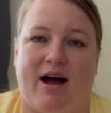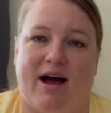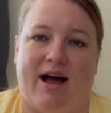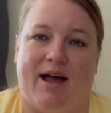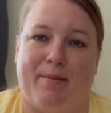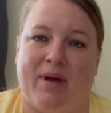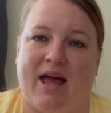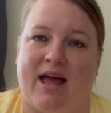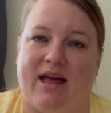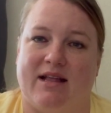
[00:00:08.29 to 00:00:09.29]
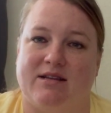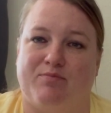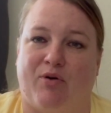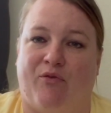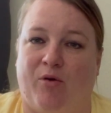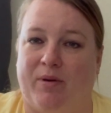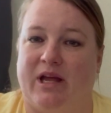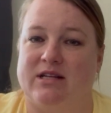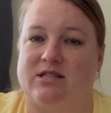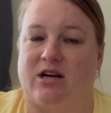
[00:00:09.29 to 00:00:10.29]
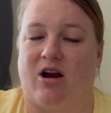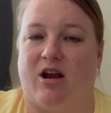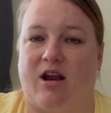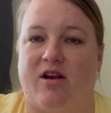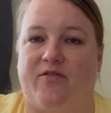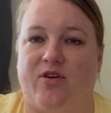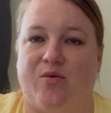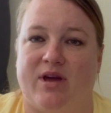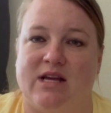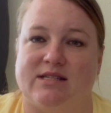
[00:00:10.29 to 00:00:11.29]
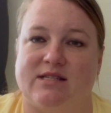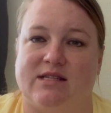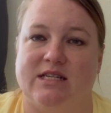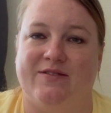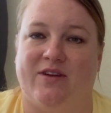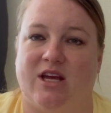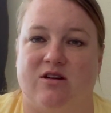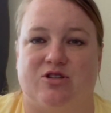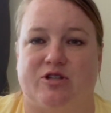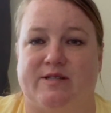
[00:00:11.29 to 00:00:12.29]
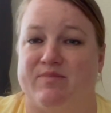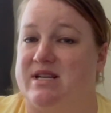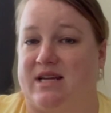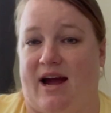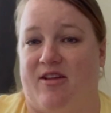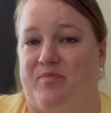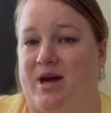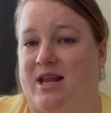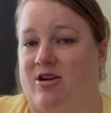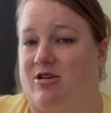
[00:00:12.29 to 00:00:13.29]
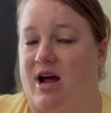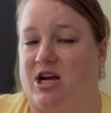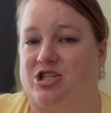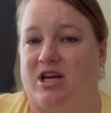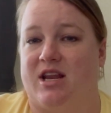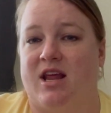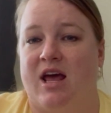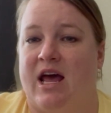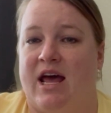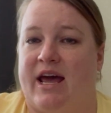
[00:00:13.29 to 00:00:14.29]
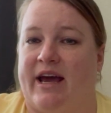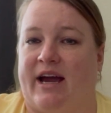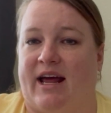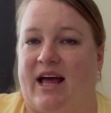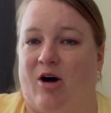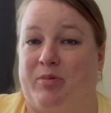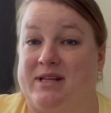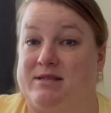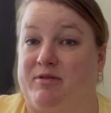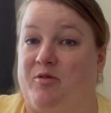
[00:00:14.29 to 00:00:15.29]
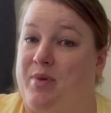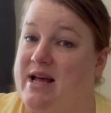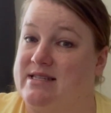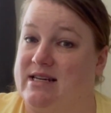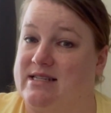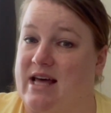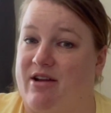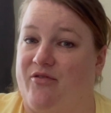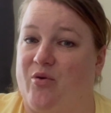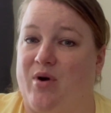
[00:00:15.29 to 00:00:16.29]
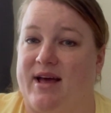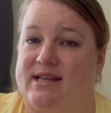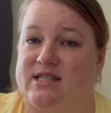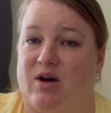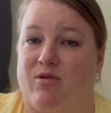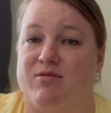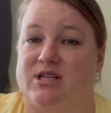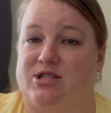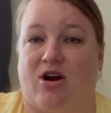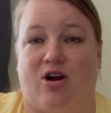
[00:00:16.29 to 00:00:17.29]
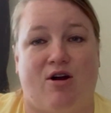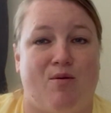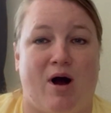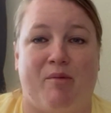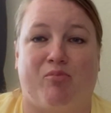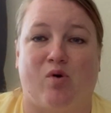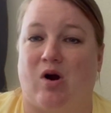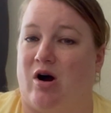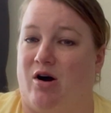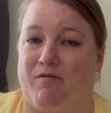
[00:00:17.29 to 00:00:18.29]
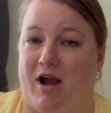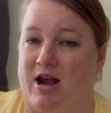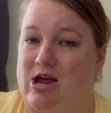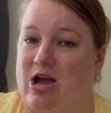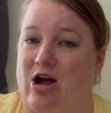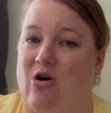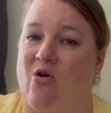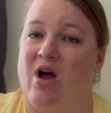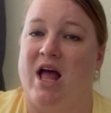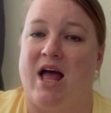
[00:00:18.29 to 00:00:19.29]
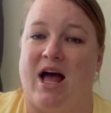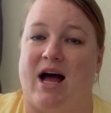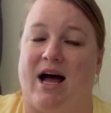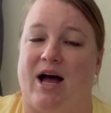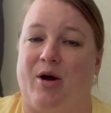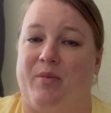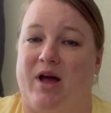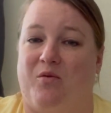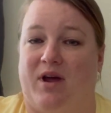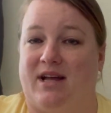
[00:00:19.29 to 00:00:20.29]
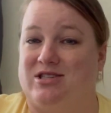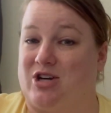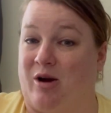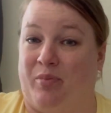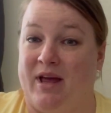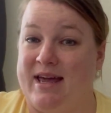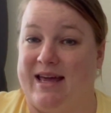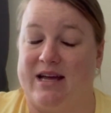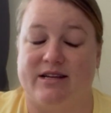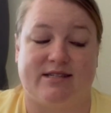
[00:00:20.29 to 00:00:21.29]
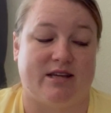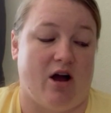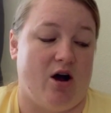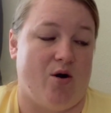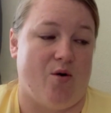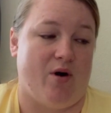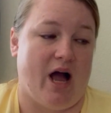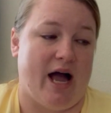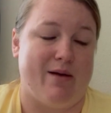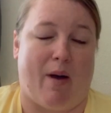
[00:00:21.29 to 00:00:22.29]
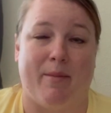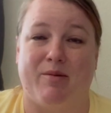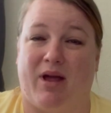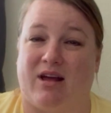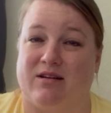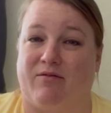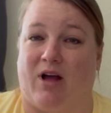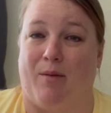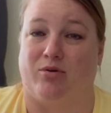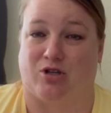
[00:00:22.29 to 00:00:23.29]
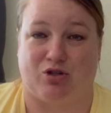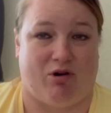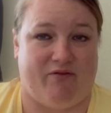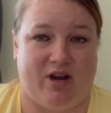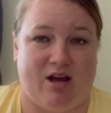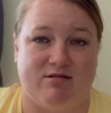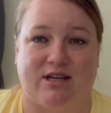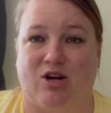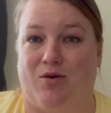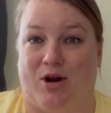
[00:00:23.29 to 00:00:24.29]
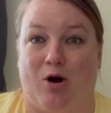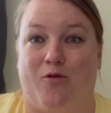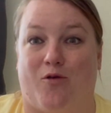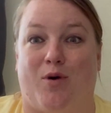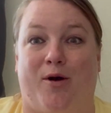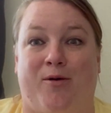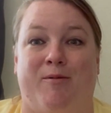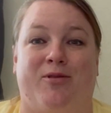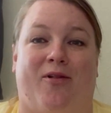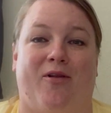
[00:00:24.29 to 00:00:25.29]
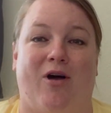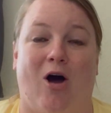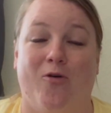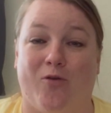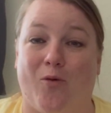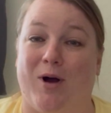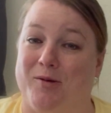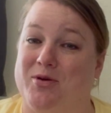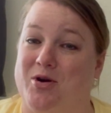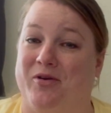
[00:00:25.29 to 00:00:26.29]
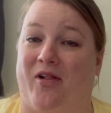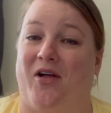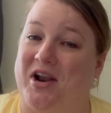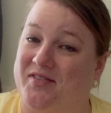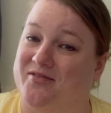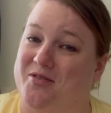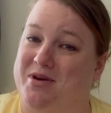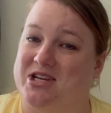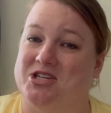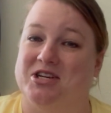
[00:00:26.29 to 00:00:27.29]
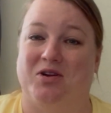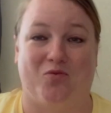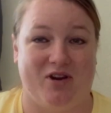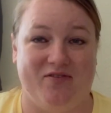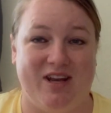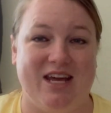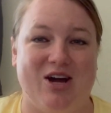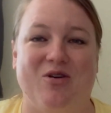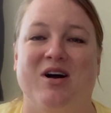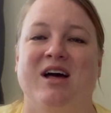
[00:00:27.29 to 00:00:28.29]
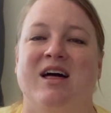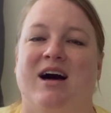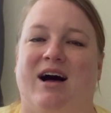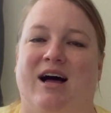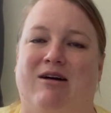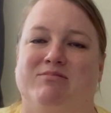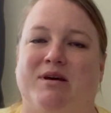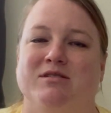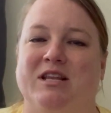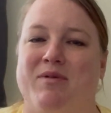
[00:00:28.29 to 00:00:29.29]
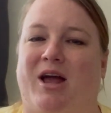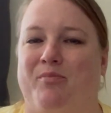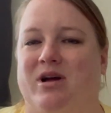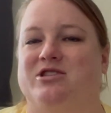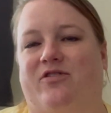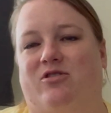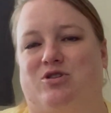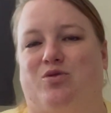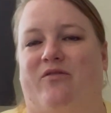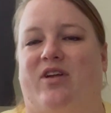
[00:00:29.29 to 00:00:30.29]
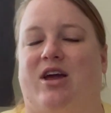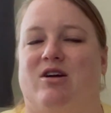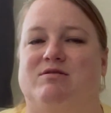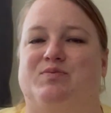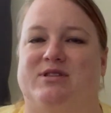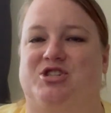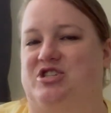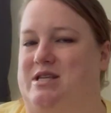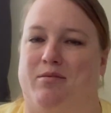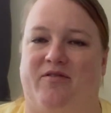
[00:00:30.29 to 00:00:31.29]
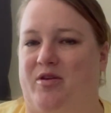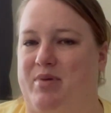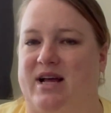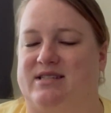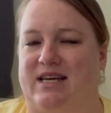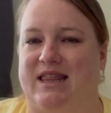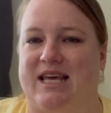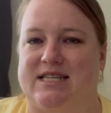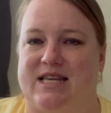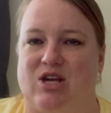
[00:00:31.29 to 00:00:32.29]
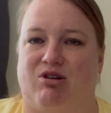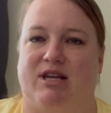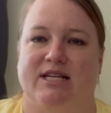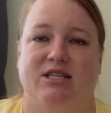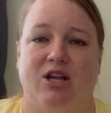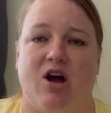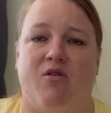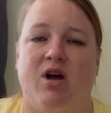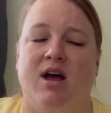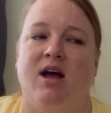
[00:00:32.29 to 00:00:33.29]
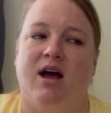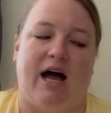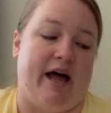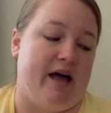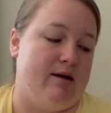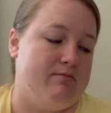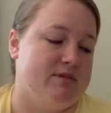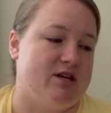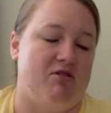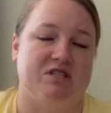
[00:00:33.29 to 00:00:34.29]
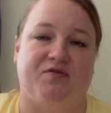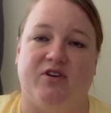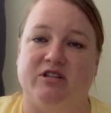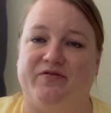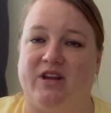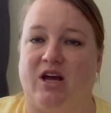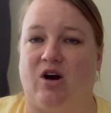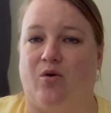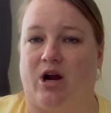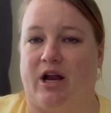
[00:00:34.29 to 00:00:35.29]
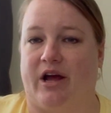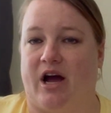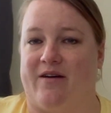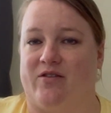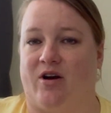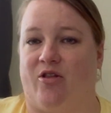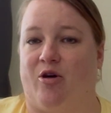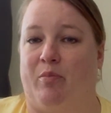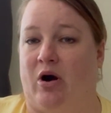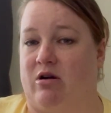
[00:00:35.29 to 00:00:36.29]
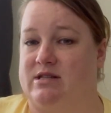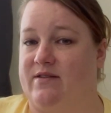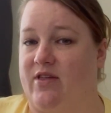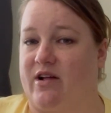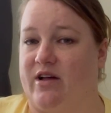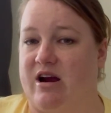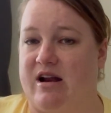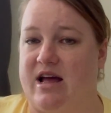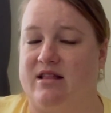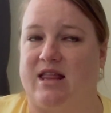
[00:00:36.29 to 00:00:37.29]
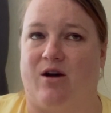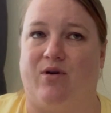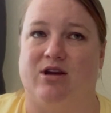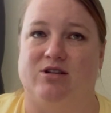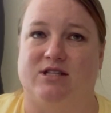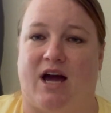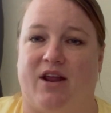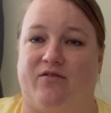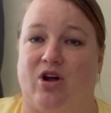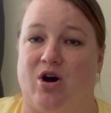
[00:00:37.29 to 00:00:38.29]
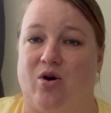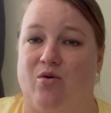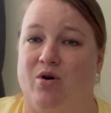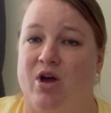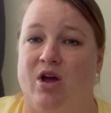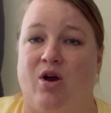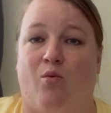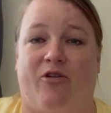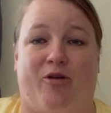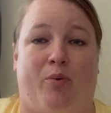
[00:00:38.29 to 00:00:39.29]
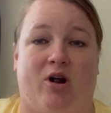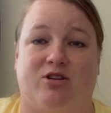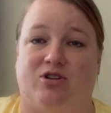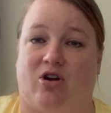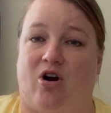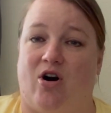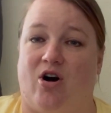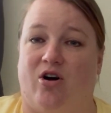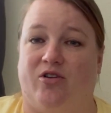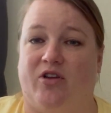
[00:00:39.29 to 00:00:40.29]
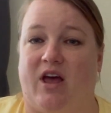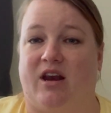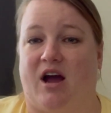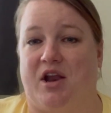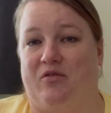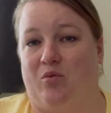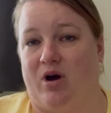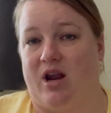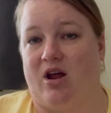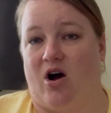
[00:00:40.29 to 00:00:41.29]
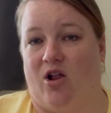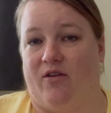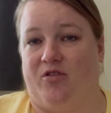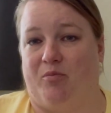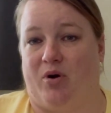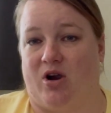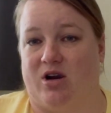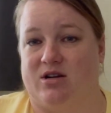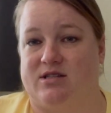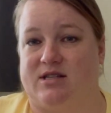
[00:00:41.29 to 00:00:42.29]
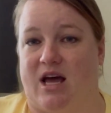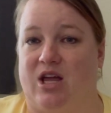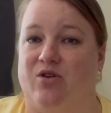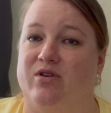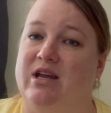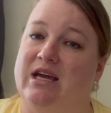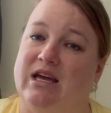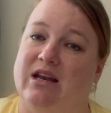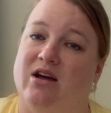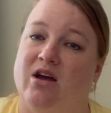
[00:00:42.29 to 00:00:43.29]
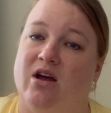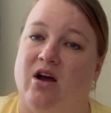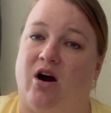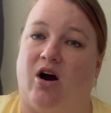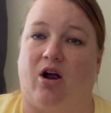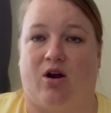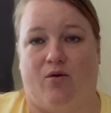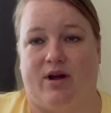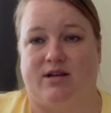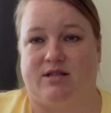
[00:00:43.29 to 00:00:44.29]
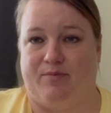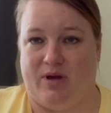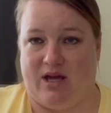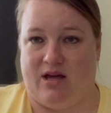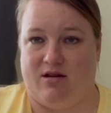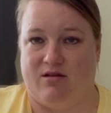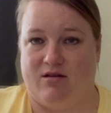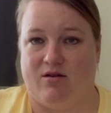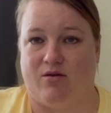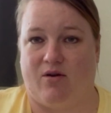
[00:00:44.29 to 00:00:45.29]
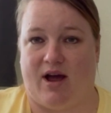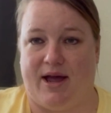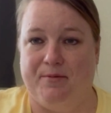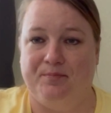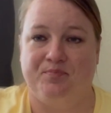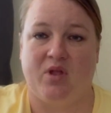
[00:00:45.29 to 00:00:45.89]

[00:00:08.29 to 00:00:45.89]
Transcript: And before we get started in a few weeks, these videos are just meant to kind of be an introduction and kind of help get some of the basics out of the way so that when we start co-op, we're all ready to go and we can start playing. So I'm going to make a couple short videos. I don't want to overwhelm you with a lot of information in one video. So I'm just going to make a bunch of little short videos with just some of the basic things that you'll need to know. So this first video, we're going to cover the parts of the clarinet. That way you just kind of know what the parts are called and kind of what all of the parts that you need are going to be. Okay?